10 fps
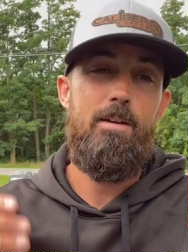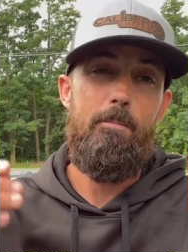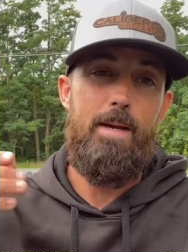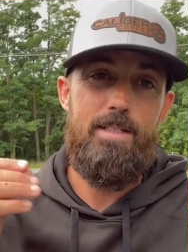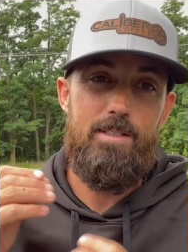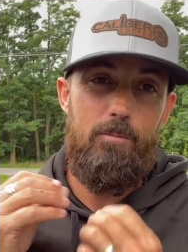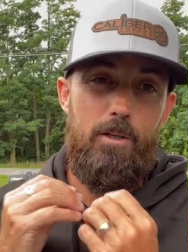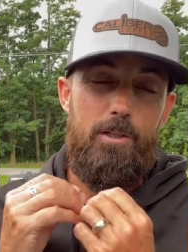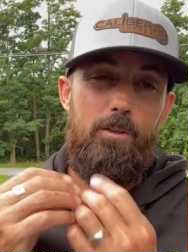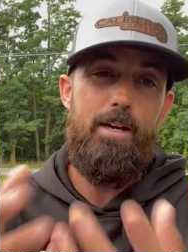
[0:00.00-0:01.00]
Based on what
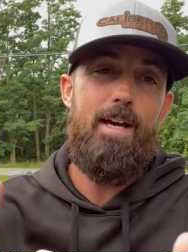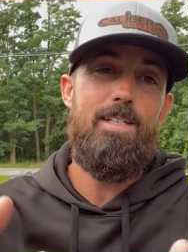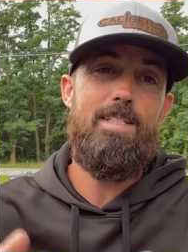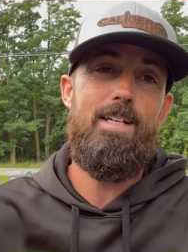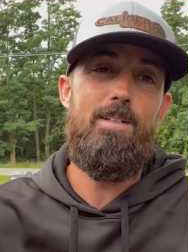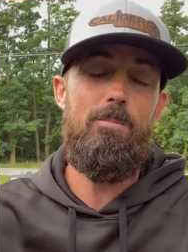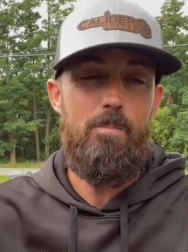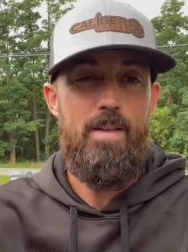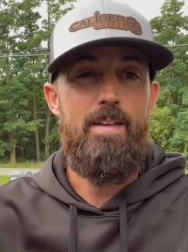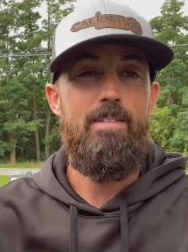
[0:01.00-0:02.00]
you guys tell them,
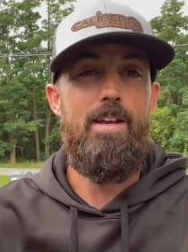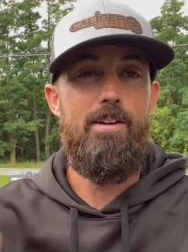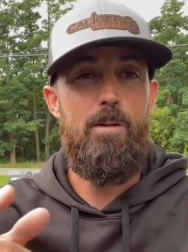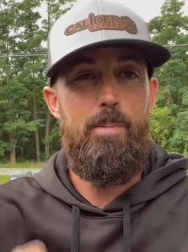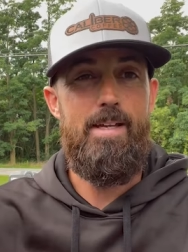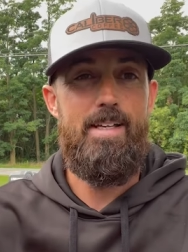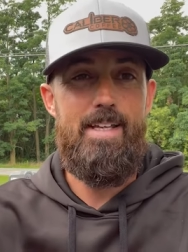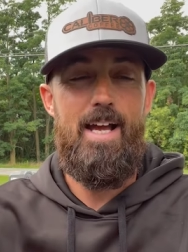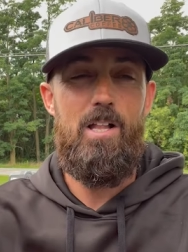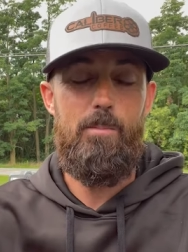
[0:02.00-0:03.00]
they're going to pick a
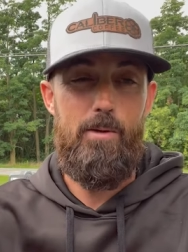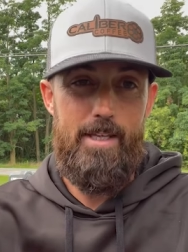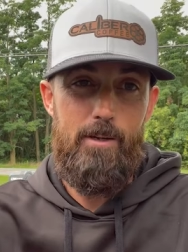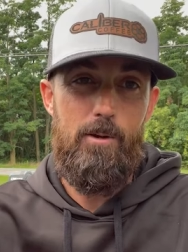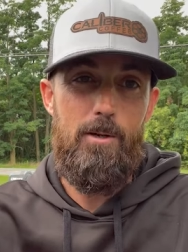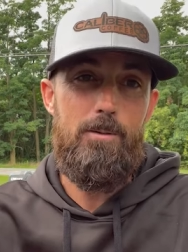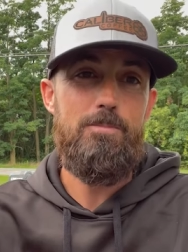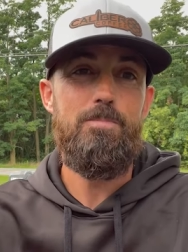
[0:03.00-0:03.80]
Caliber hero,